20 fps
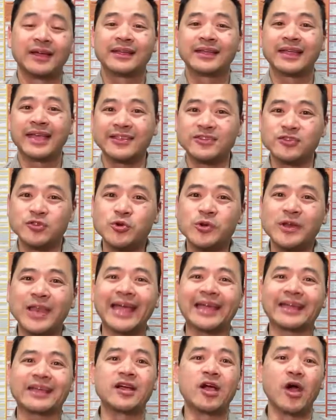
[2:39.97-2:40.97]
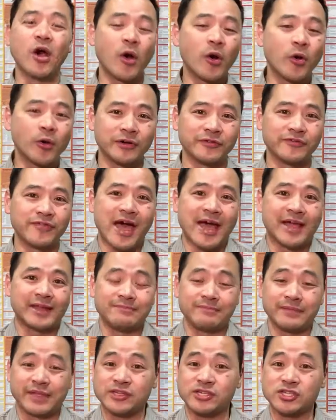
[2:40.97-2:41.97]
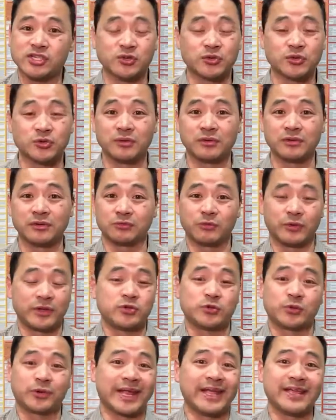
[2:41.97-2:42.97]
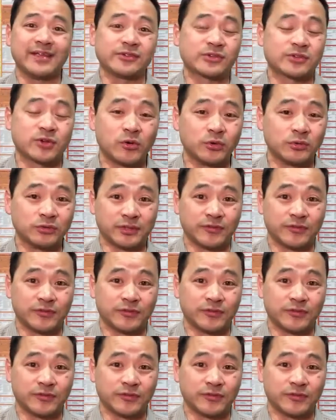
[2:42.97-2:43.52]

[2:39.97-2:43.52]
Can you let go of that issue when you were eight years old,